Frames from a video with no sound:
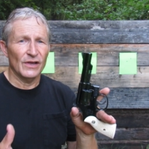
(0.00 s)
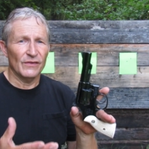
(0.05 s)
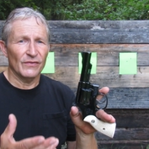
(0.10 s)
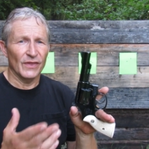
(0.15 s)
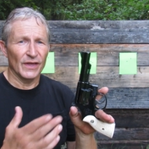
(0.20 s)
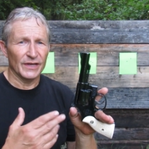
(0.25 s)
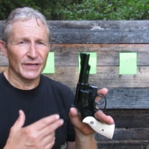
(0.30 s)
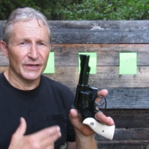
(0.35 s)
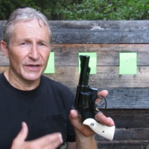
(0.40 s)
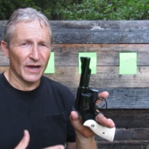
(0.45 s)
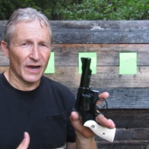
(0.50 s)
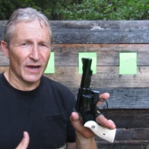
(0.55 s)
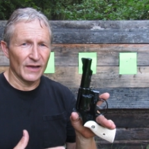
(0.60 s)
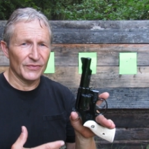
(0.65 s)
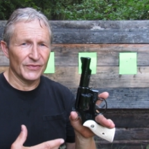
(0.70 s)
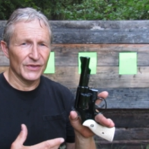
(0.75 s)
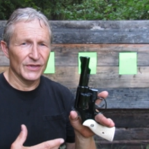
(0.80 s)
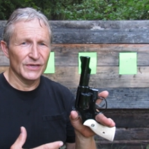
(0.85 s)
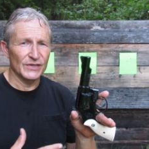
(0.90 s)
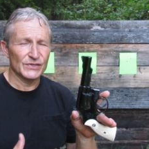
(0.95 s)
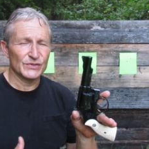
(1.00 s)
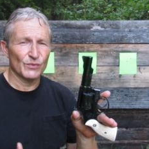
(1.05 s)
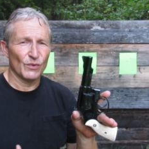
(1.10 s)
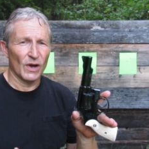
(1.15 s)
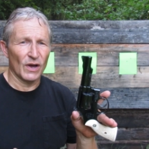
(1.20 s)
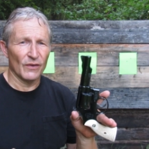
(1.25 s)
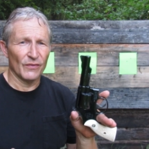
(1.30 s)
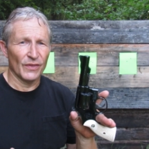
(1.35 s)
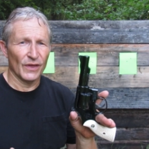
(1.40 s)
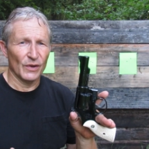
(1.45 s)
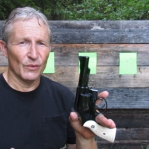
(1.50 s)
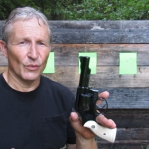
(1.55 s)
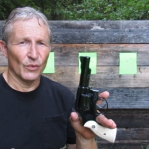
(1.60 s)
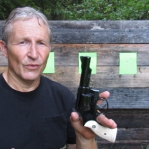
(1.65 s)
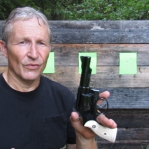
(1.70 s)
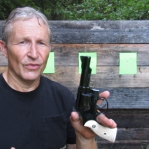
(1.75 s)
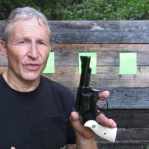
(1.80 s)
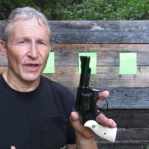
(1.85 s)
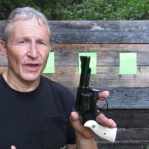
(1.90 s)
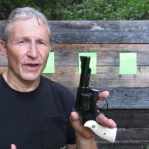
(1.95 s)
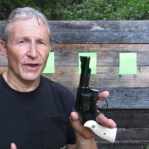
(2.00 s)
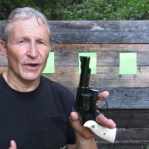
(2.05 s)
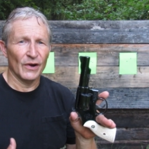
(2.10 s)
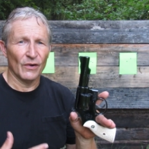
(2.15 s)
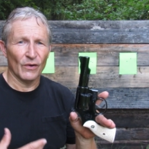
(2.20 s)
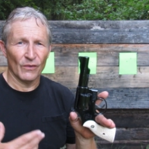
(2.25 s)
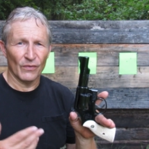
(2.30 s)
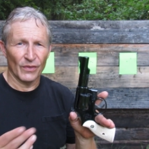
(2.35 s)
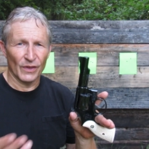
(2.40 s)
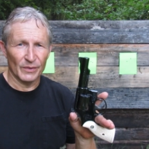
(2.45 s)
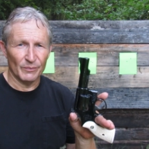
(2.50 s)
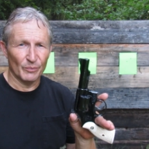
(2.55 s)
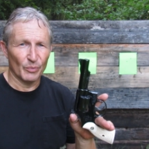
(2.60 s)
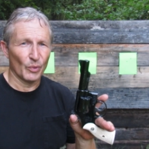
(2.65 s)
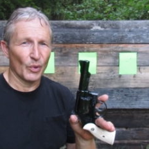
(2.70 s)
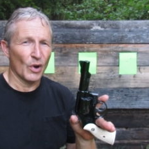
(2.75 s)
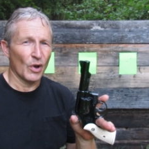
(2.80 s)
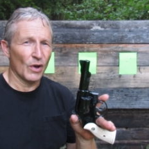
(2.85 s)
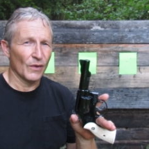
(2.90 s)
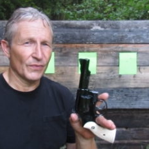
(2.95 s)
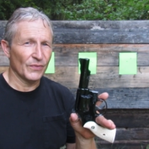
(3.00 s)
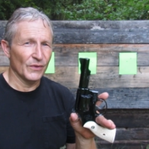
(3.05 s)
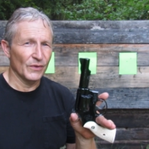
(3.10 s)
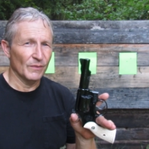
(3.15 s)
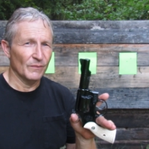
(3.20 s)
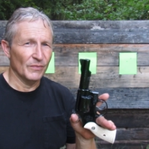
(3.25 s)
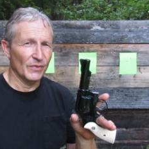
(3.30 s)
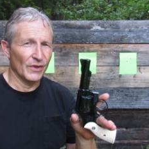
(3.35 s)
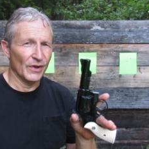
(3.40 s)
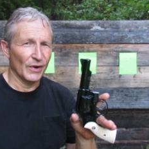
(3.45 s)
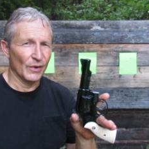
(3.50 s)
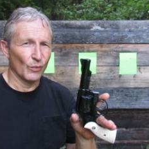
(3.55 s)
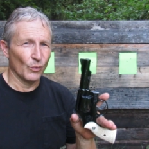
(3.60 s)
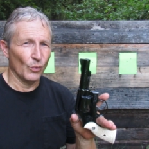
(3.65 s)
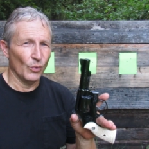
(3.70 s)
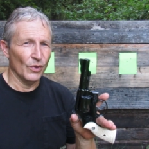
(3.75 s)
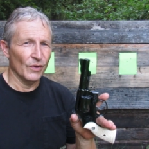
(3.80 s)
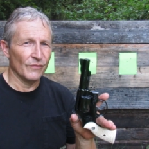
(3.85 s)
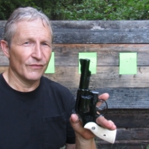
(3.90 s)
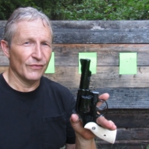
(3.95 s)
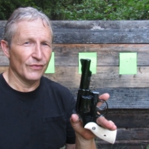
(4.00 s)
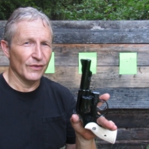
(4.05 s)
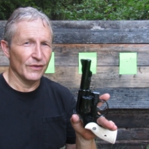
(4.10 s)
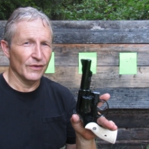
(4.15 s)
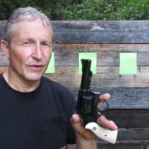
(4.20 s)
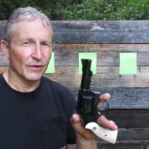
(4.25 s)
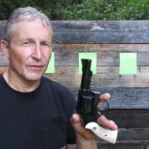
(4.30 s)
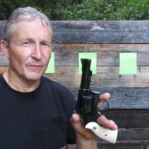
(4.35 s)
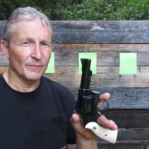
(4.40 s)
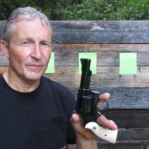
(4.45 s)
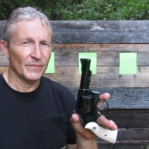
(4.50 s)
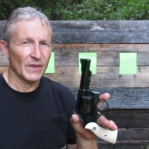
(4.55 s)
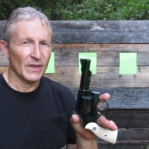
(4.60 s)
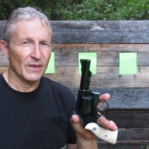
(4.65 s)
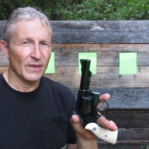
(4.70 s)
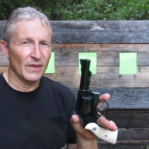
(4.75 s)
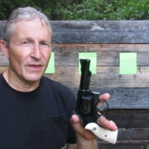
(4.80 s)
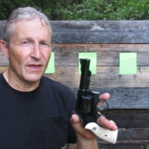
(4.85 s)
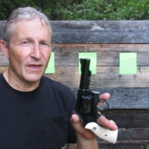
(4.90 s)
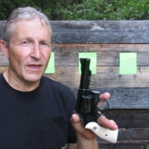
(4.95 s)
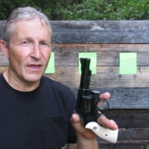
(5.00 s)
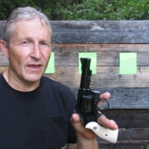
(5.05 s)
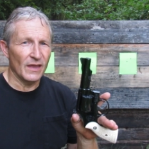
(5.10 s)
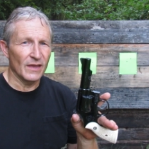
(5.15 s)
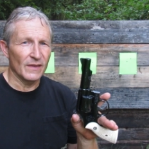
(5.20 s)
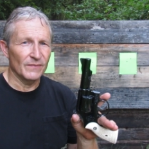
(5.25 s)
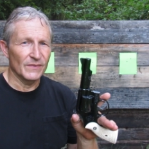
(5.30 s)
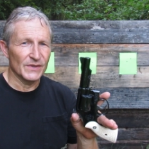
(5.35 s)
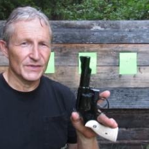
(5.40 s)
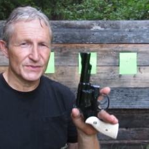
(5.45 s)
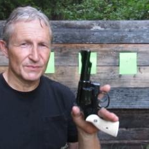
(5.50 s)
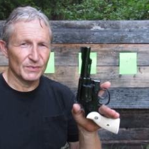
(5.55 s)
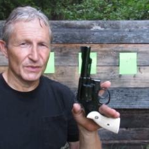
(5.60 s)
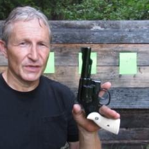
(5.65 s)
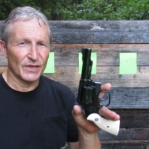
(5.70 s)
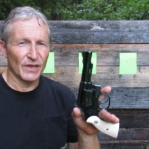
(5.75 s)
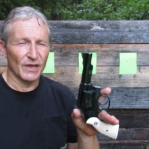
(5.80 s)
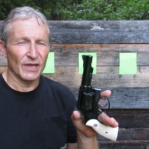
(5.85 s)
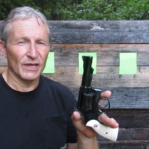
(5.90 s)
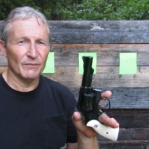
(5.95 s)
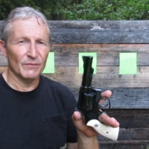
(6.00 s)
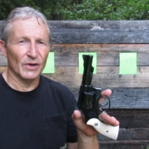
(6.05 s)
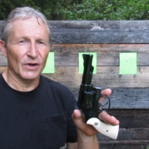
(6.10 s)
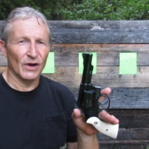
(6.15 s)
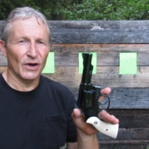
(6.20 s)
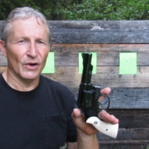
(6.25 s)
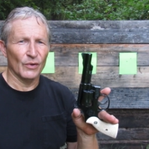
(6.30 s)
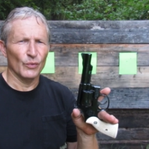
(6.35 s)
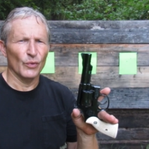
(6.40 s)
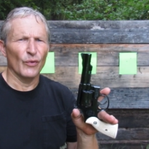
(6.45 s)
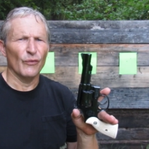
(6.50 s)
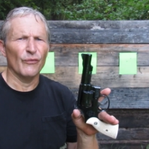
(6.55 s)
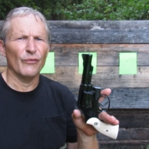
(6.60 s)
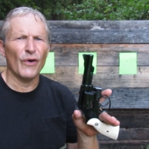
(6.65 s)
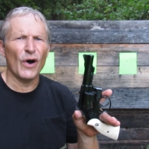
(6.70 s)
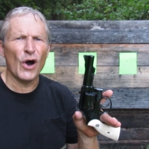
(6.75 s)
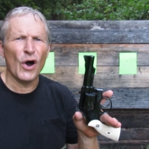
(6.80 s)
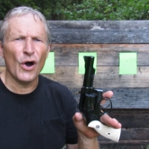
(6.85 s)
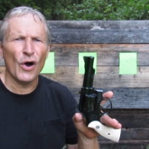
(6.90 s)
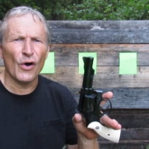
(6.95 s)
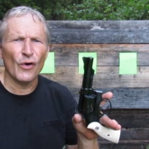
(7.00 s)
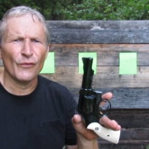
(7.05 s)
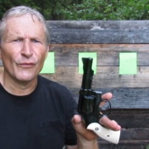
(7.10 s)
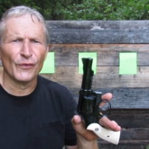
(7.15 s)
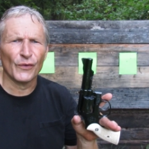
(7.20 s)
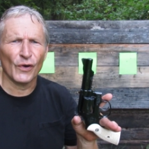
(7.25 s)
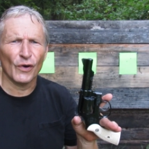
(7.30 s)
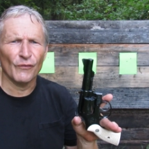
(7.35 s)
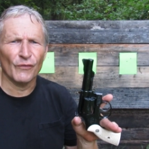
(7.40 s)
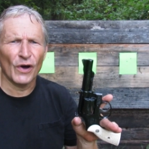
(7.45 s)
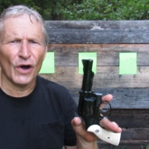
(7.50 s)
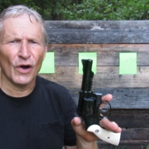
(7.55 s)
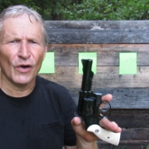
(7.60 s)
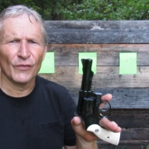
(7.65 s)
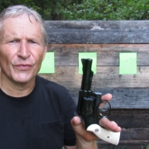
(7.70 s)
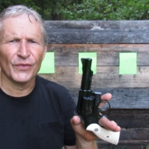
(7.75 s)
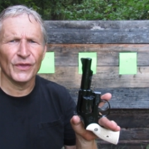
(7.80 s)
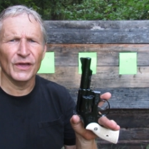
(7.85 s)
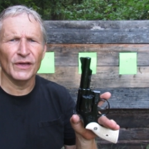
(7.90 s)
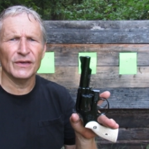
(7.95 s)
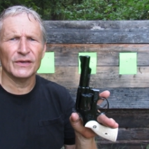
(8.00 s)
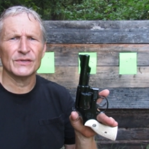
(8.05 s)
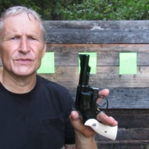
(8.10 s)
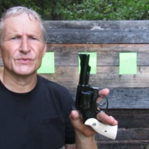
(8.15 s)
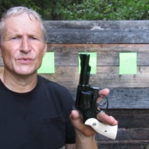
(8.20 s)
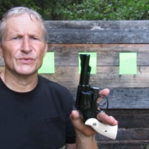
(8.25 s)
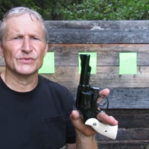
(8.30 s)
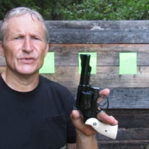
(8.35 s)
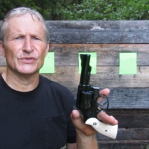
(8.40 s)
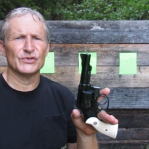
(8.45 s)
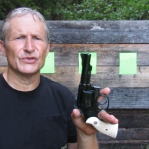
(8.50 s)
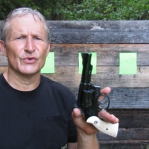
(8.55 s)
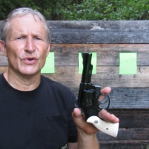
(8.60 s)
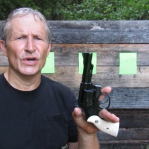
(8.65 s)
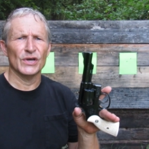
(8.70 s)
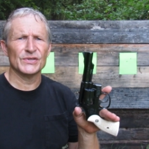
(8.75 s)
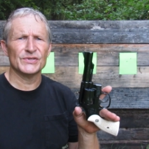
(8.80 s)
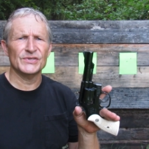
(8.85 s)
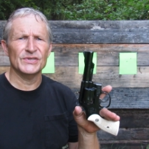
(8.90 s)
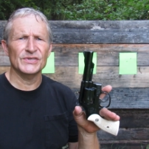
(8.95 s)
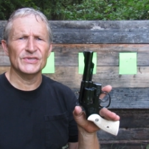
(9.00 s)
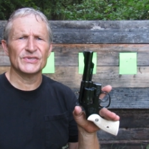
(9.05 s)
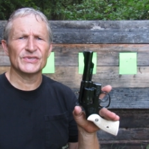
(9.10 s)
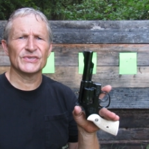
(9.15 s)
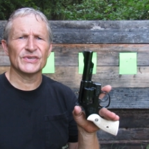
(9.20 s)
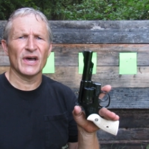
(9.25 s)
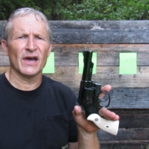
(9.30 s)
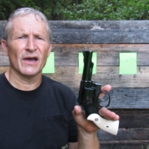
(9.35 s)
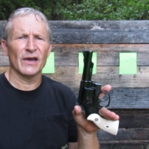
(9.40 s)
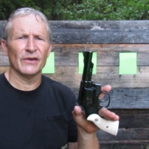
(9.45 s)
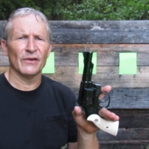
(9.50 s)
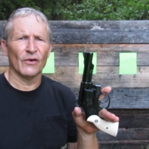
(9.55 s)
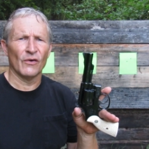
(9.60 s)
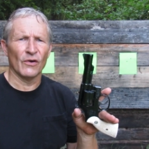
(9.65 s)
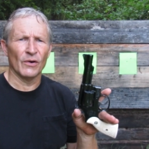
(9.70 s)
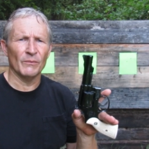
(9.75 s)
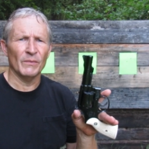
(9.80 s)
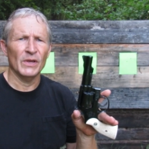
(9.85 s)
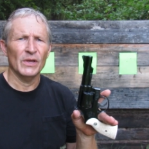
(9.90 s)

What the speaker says: they got these while they were there, or they brought them there with them. And this became a revolver, of all things, was a trusty sidearm.